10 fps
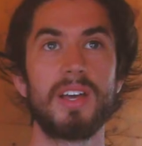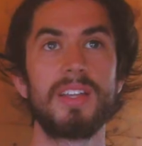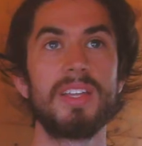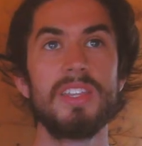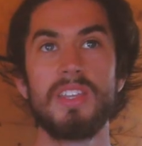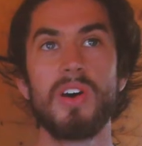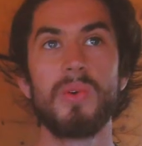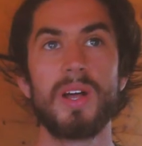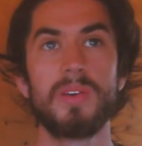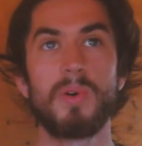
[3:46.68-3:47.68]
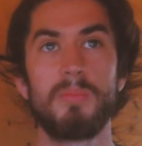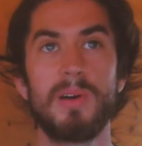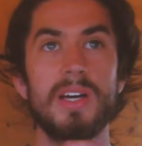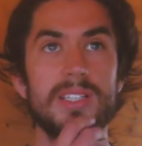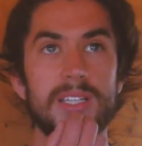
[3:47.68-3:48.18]
I didn't know anyone
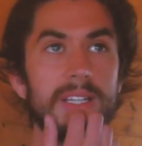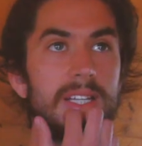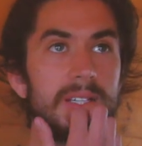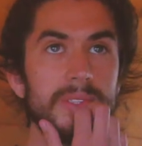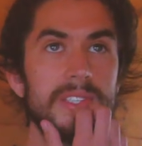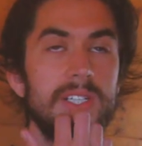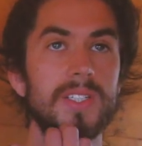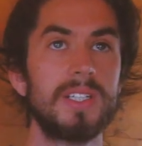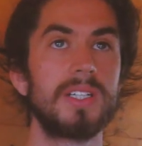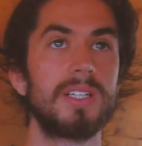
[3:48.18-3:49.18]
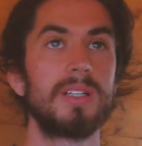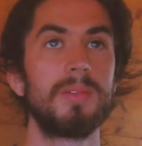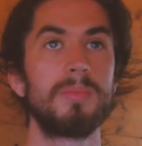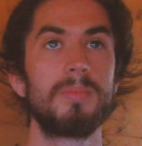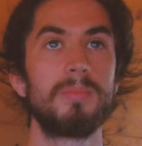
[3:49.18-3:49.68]
personally that was doing it.
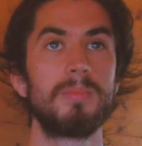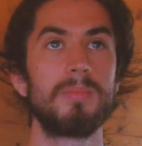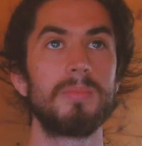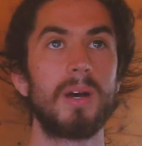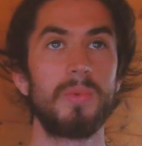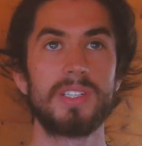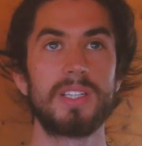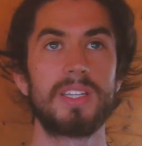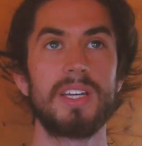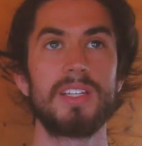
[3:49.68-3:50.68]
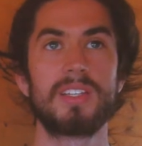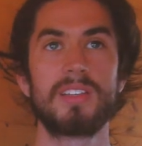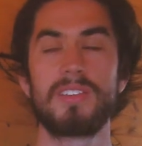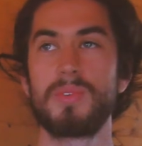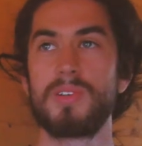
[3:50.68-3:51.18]
I wish I did,
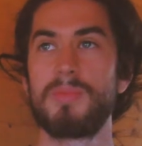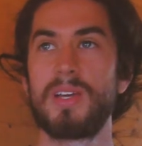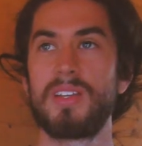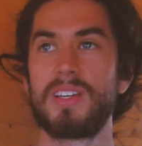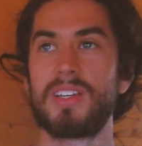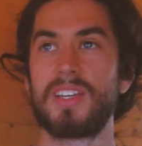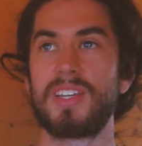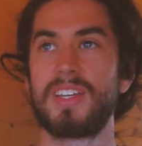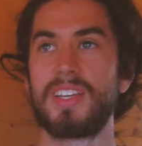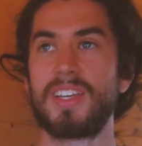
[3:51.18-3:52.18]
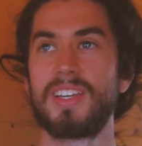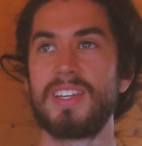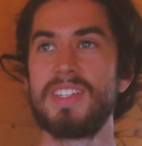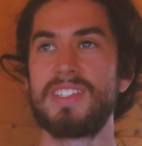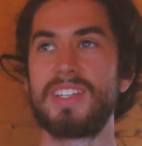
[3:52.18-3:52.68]
because it would have made it
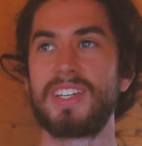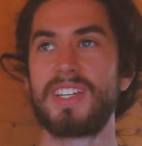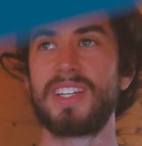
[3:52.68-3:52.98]
easier.